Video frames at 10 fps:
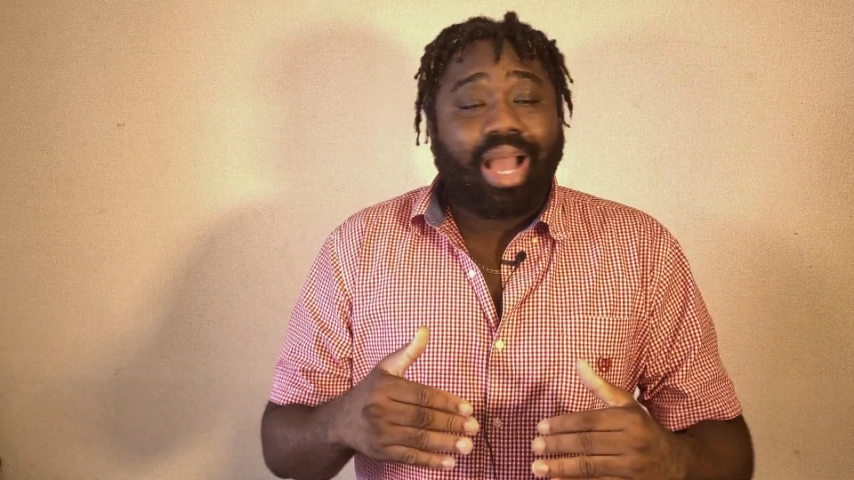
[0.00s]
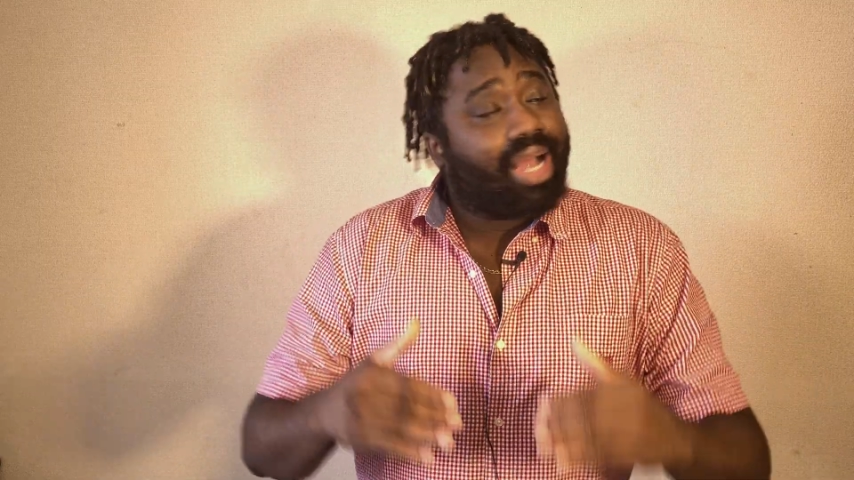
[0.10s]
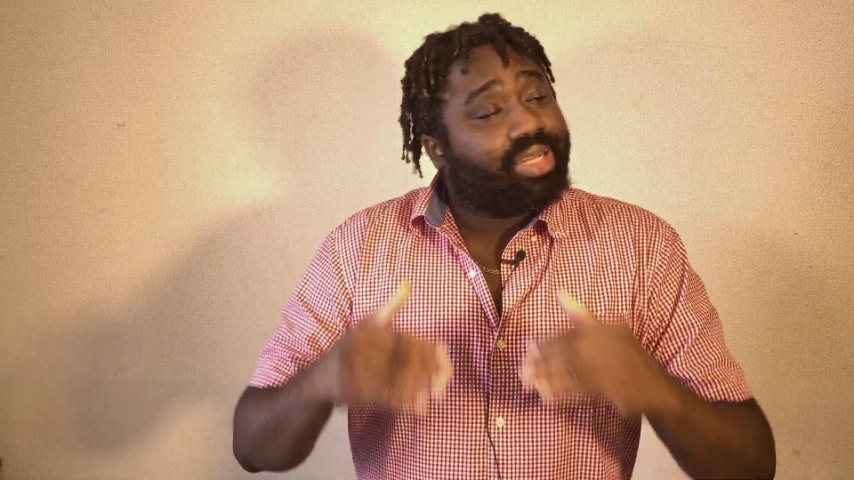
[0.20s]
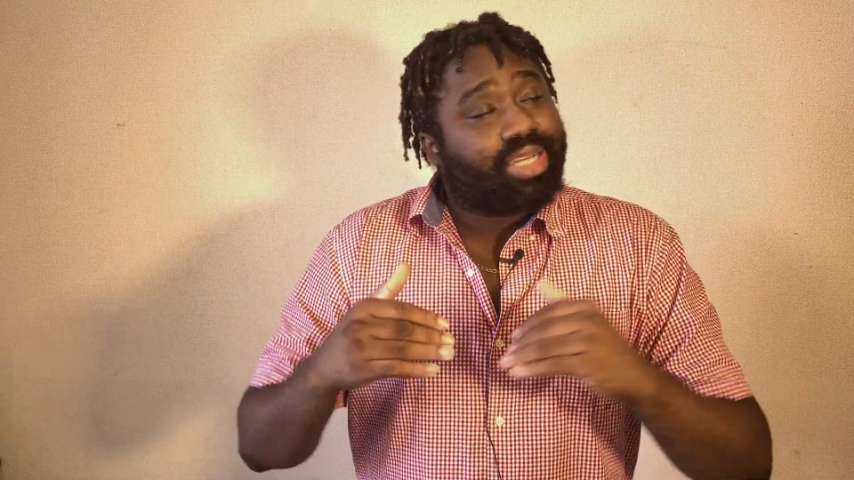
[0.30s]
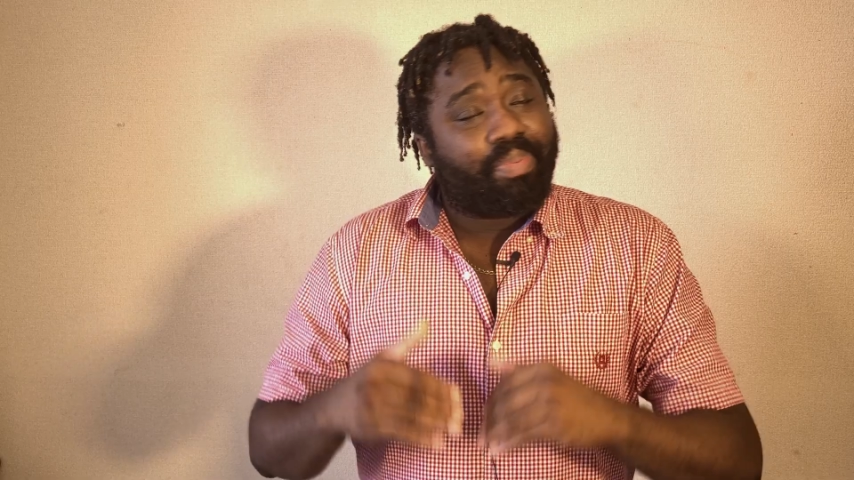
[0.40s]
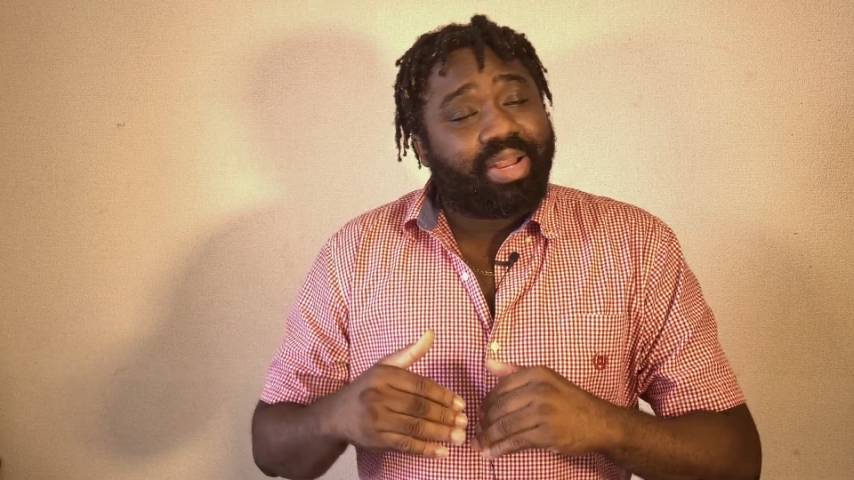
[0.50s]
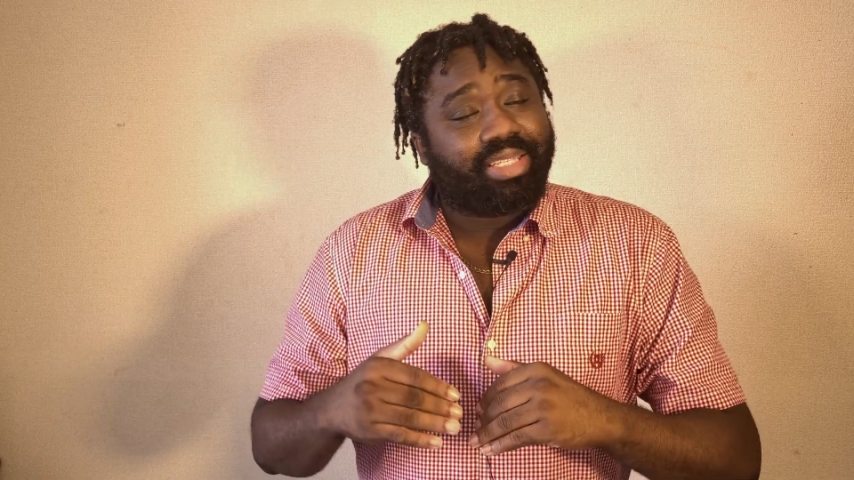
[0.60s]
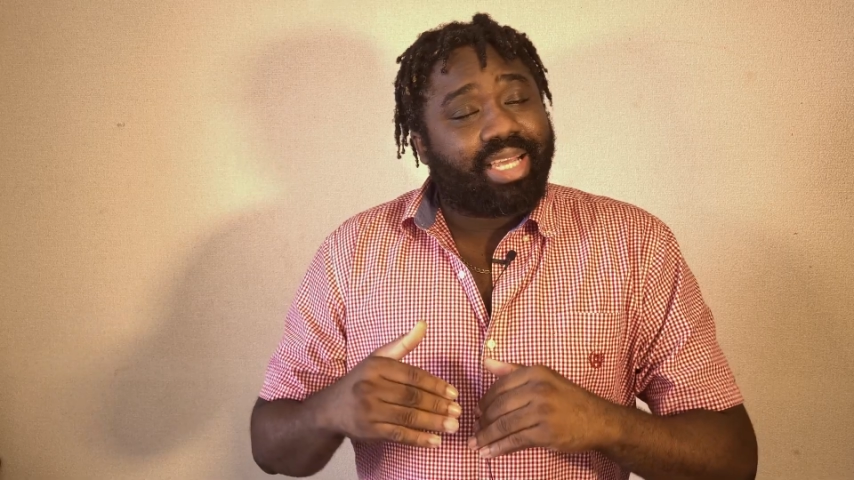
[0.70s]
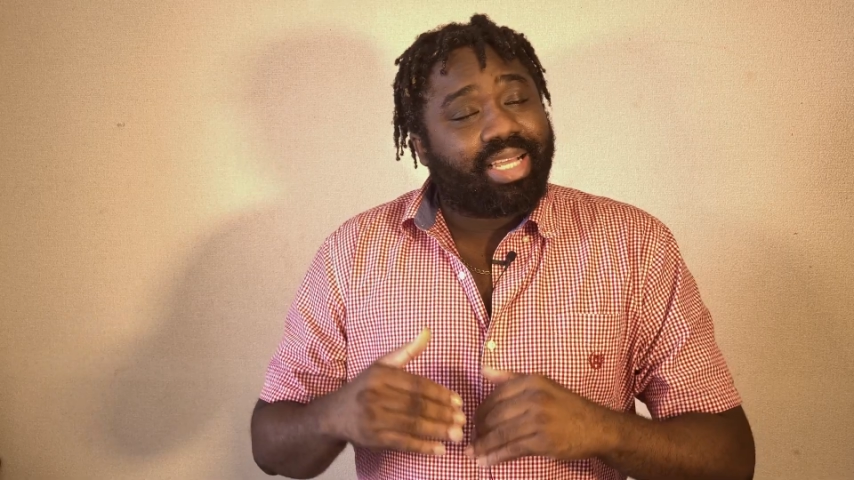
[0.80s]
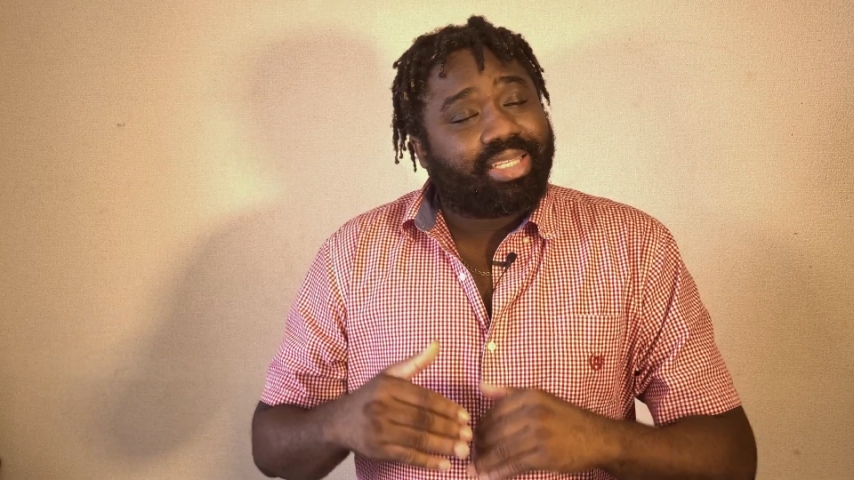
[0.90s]
and Japanese
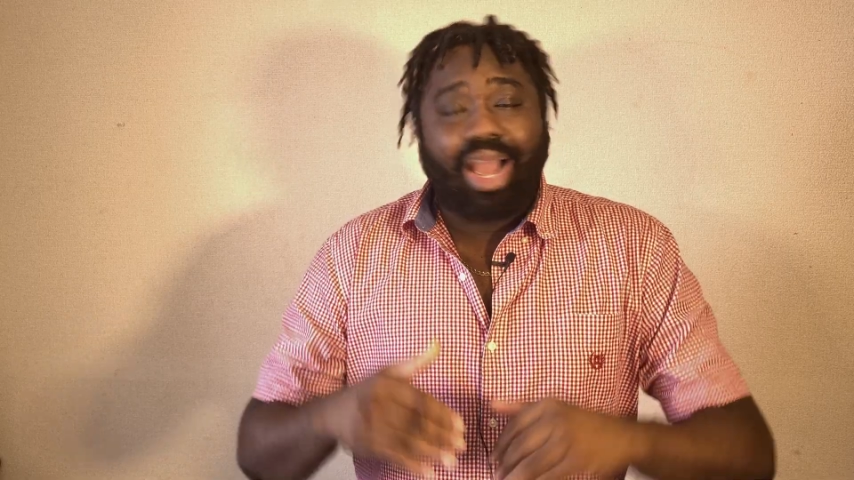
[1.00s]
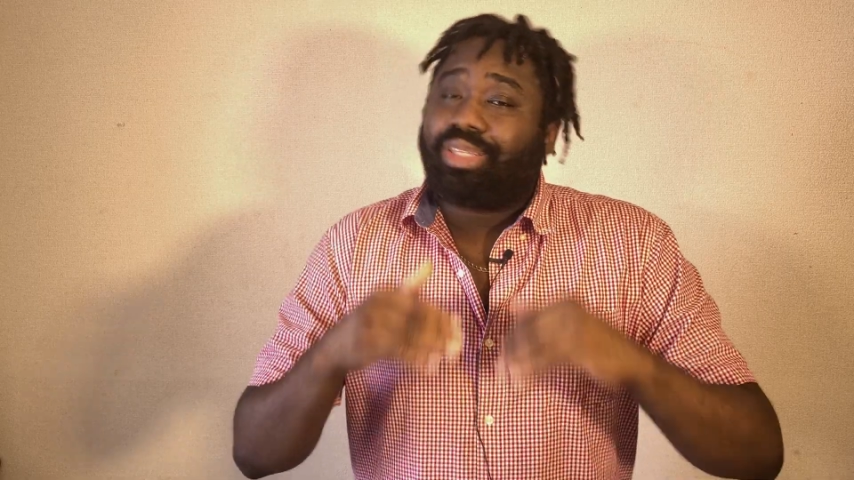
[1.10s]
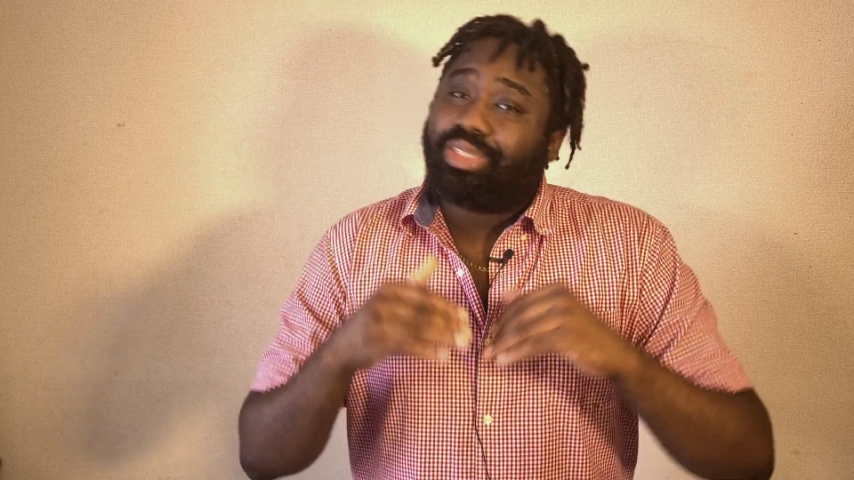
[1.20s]
kids are